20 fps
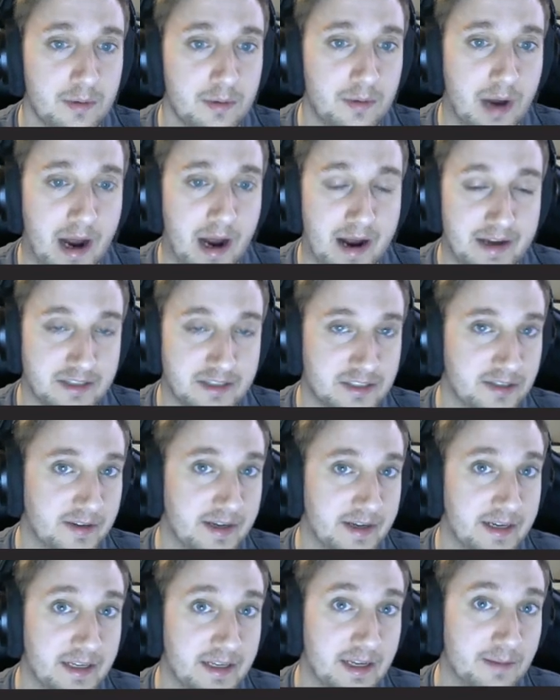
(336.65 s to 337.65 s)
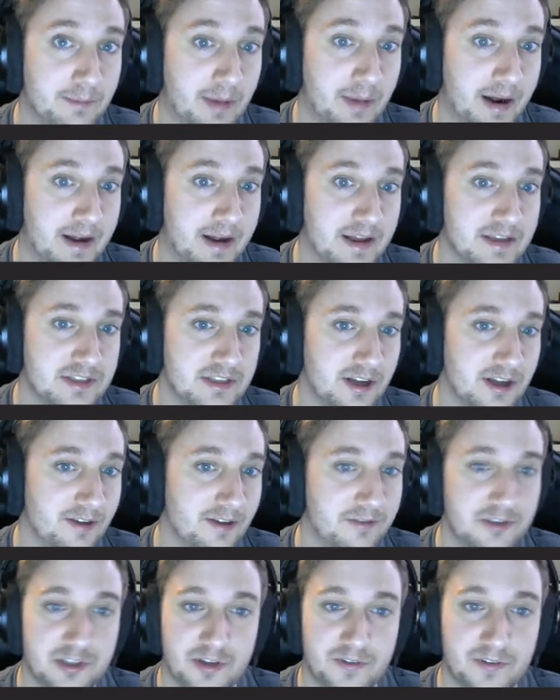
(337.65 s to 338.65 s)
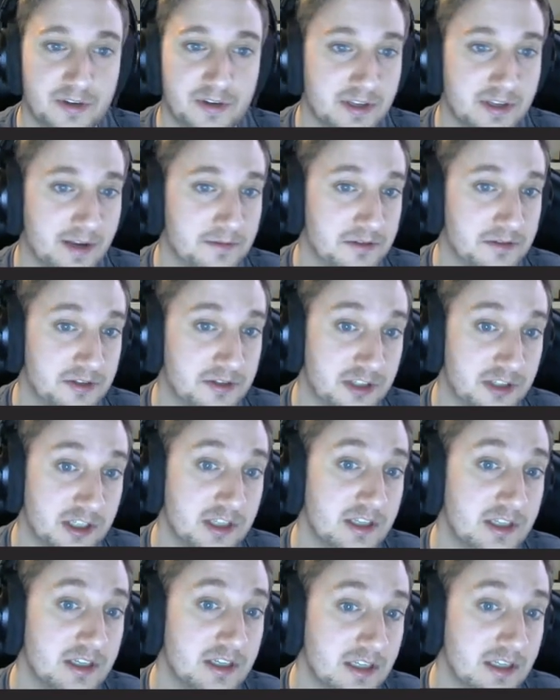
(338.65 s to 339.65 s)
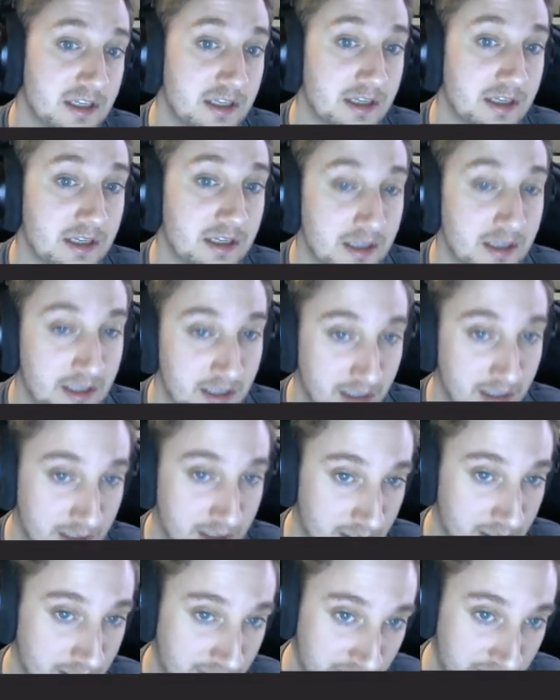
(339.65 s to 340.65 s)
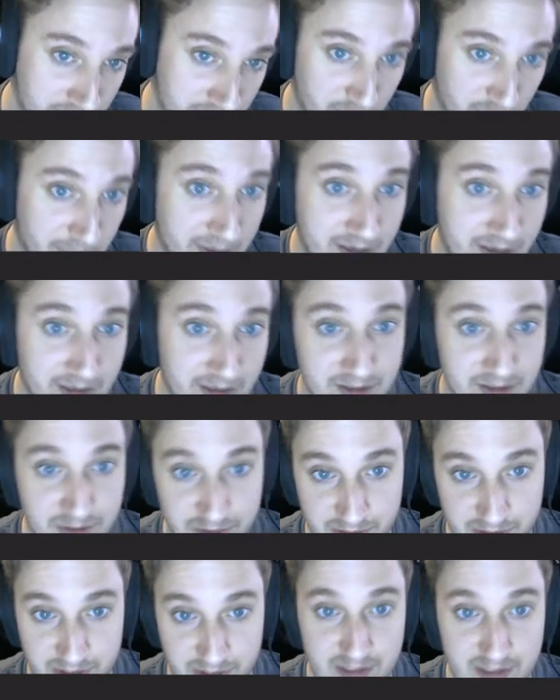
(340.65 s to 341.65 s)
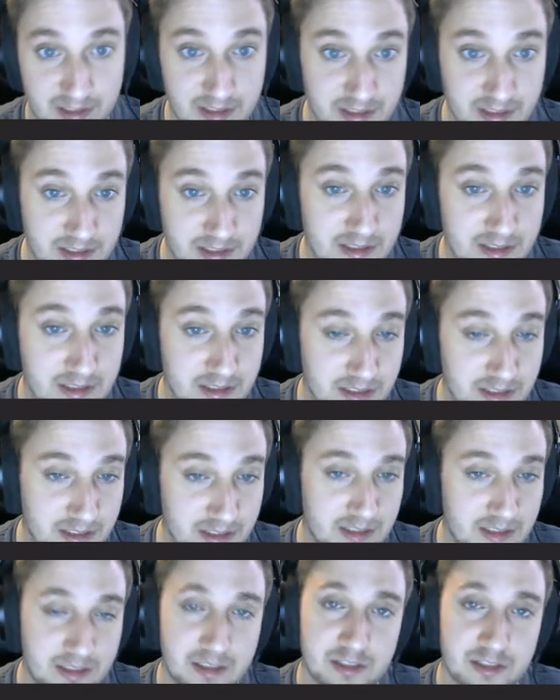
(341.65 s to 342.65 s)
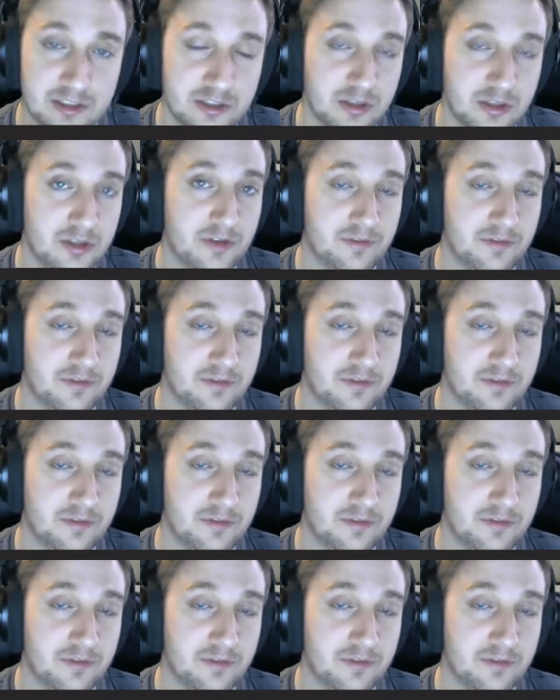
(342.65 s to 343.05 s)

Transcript: isolating it by itself just a few times, just G, E, E, and then repeat it, G, E, E, until you're